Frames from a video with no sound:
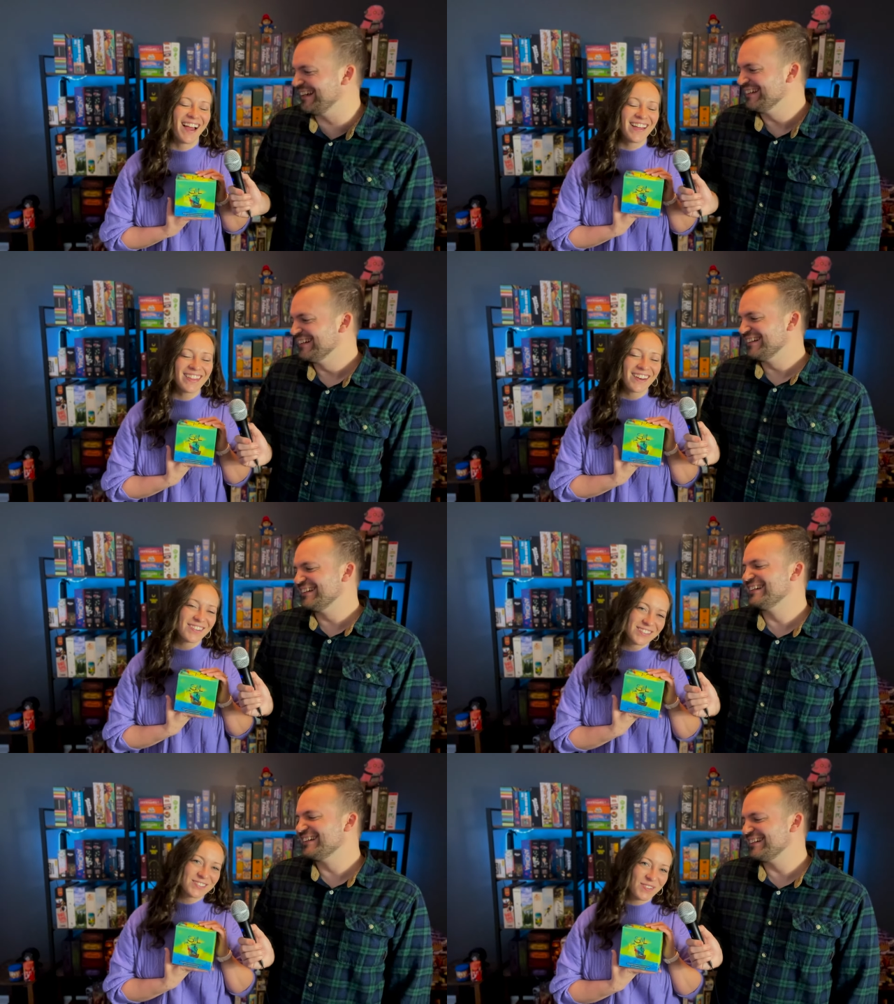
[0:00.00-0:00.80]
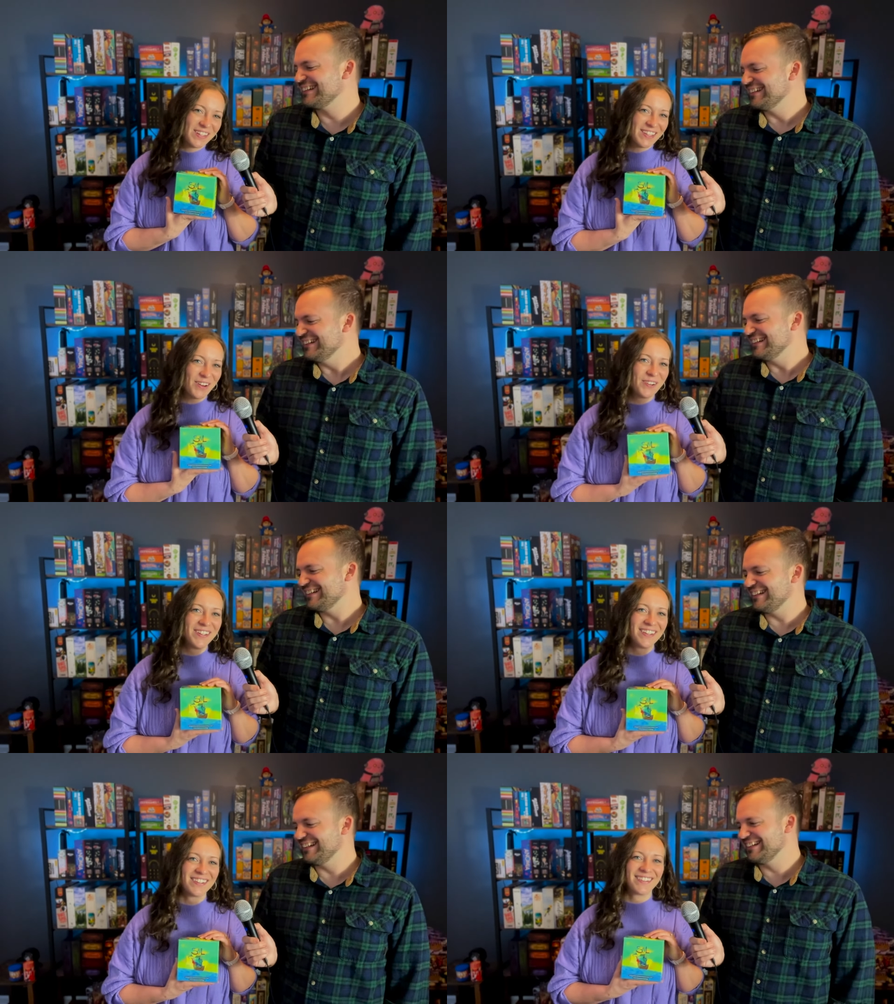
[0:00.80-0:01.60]
Speaker 1: I thought it was fun though.
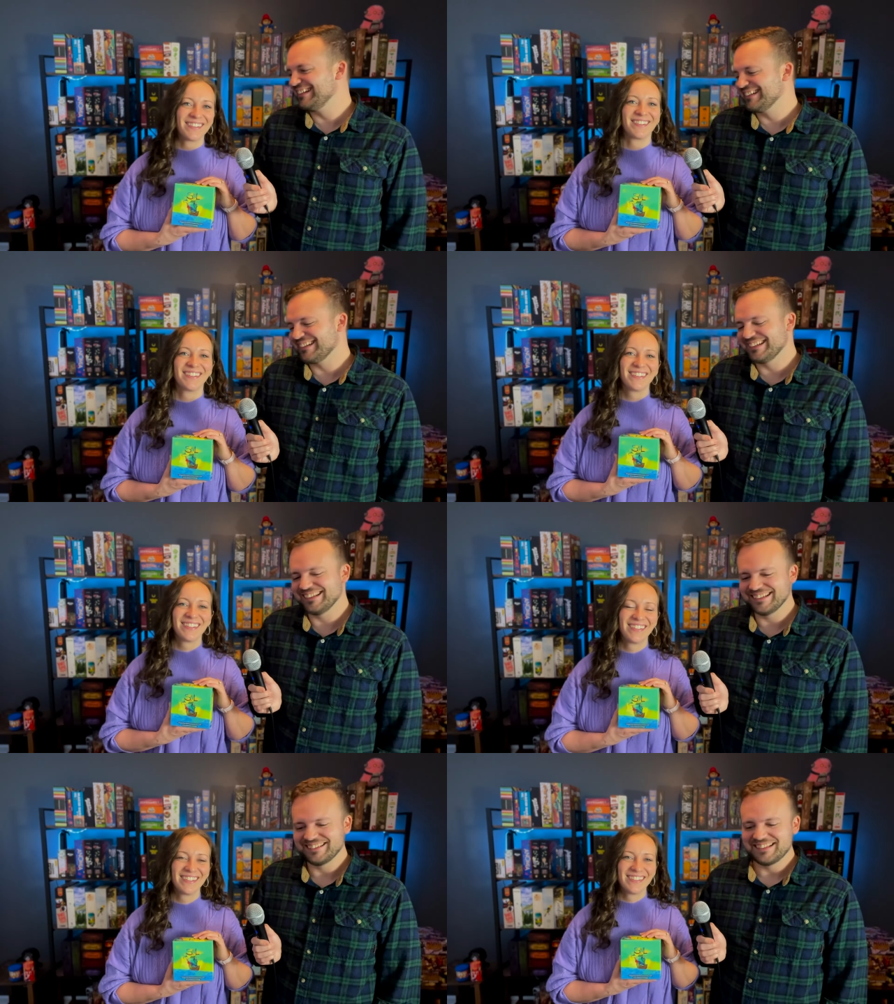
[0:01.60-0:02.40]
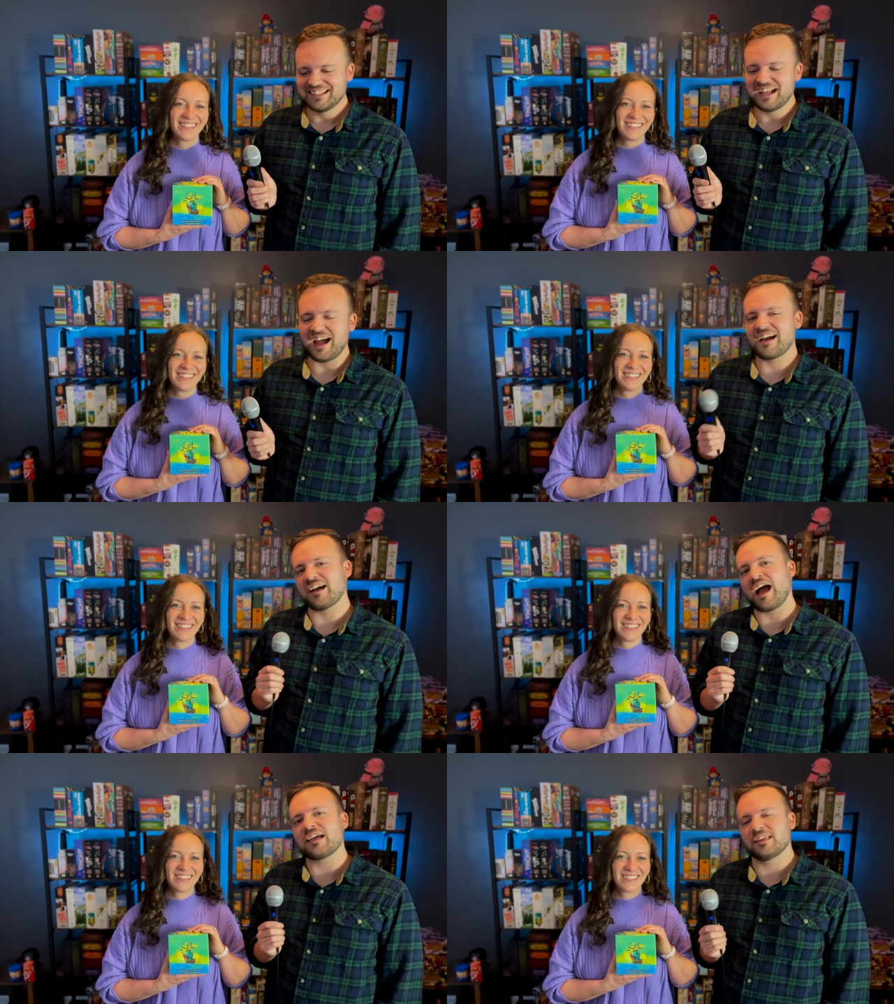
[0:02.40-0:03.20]
Speaker 2: I
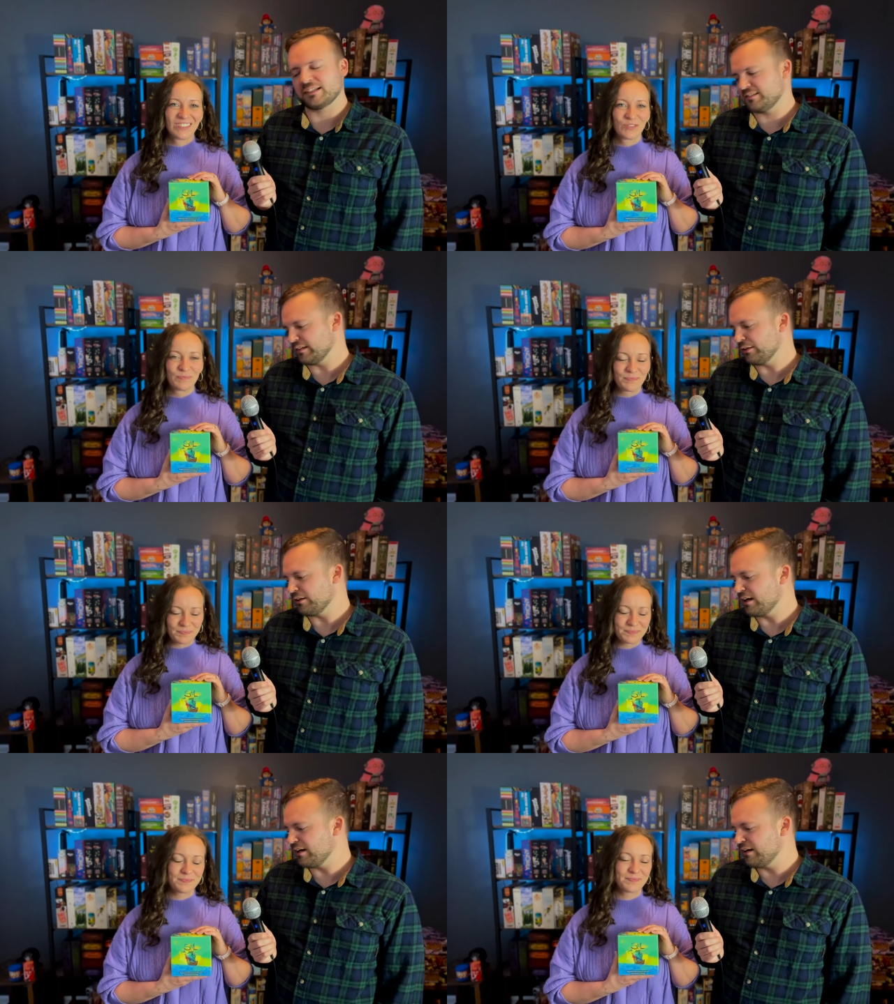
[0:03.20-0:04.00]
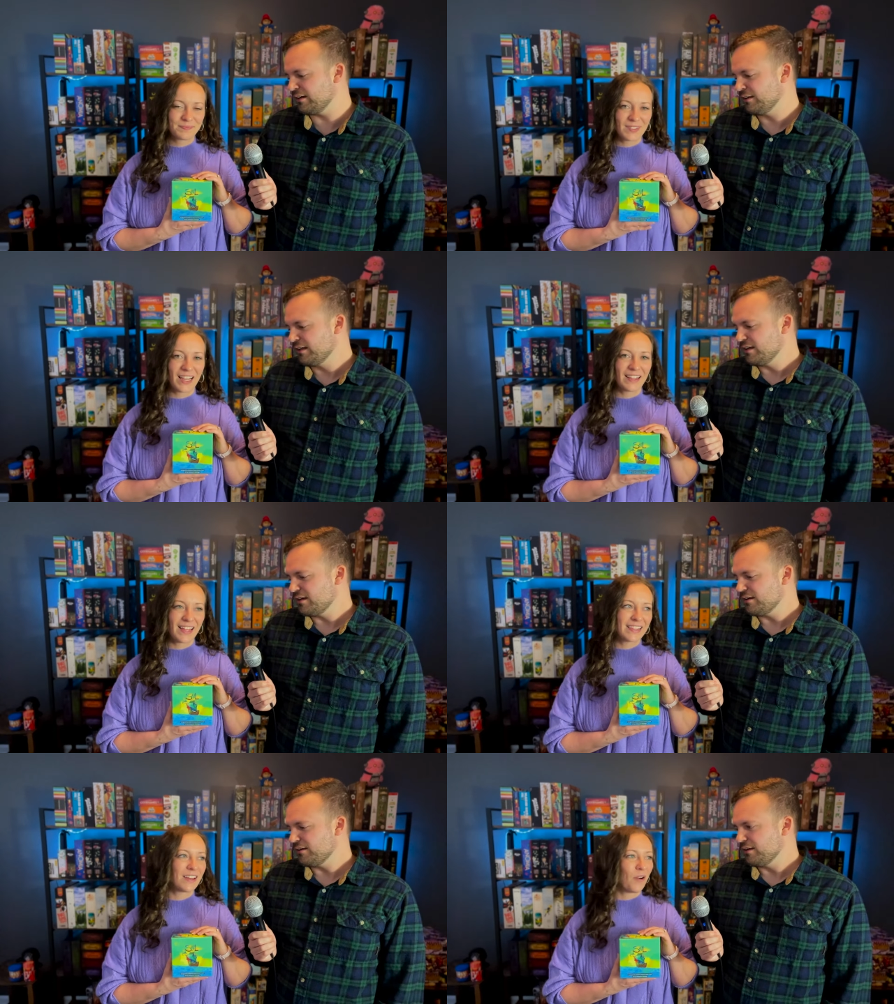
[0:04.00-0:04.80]
I like Sail. Uh,
Speaker 1: I
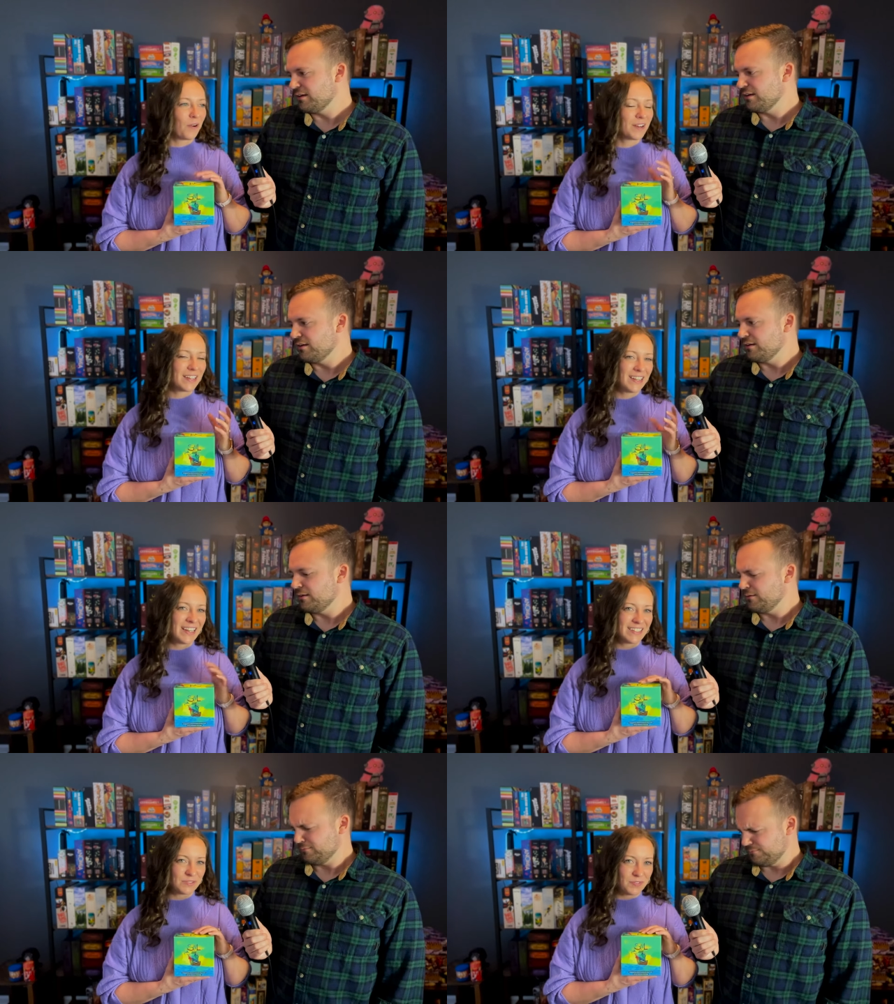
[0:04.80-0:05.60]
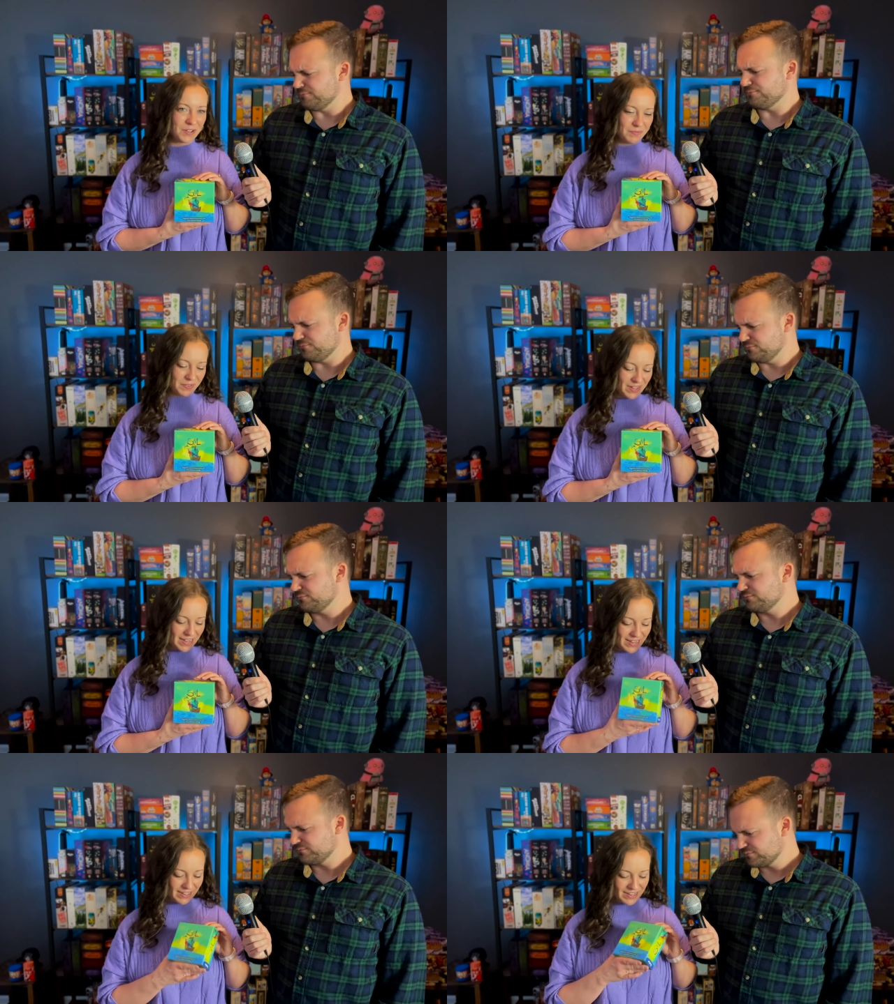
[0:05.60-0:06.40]
like the art in it. It's very mm-hmm.
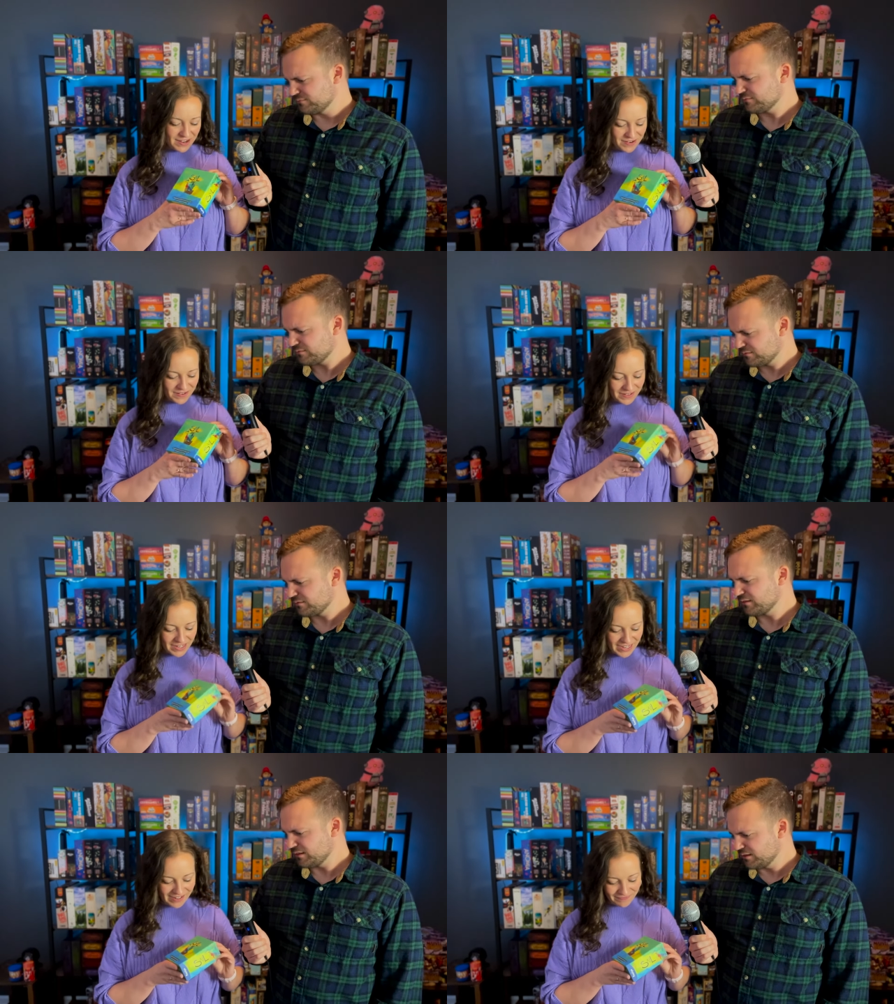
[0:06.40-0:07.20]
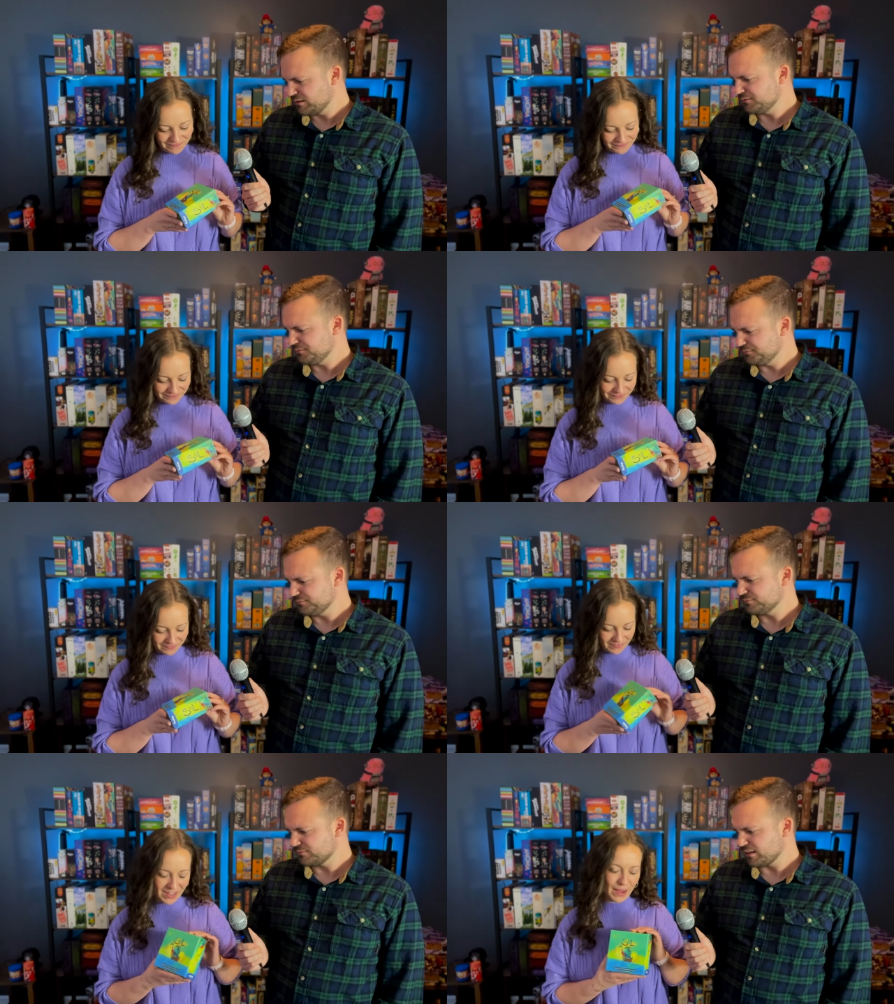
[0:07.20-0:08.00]
pretty and cute, and
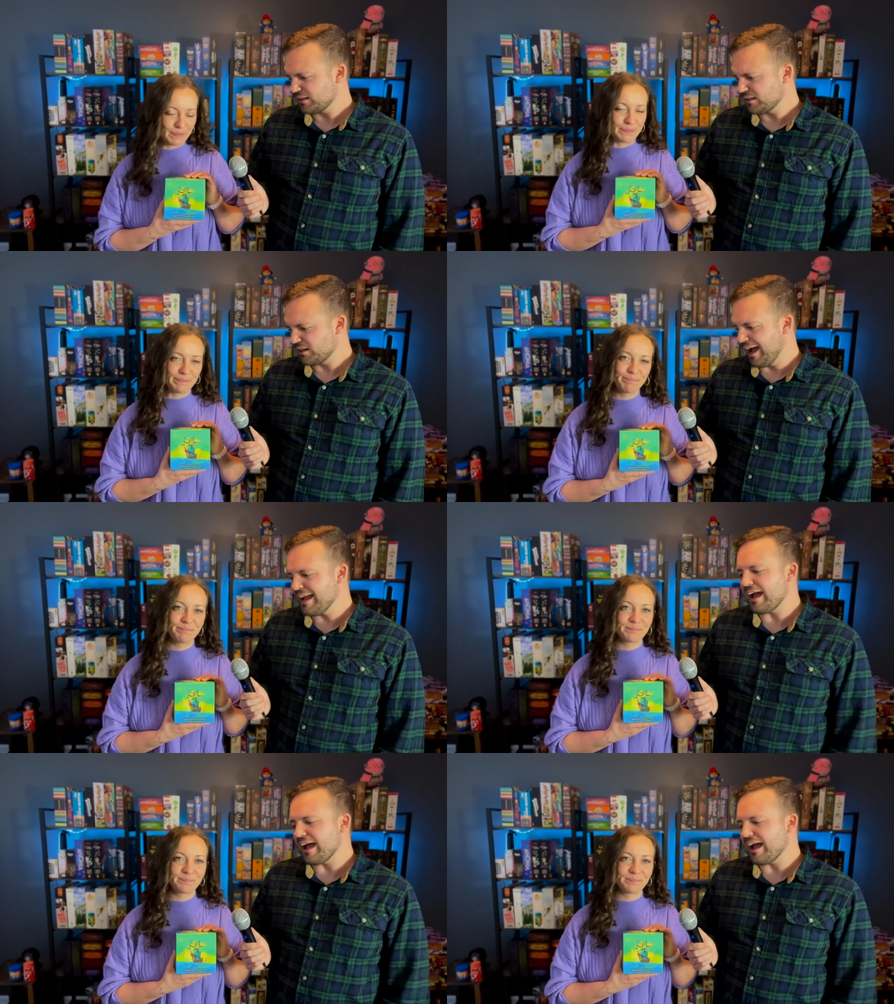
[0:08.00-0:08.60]
Speaker 2: yeah. I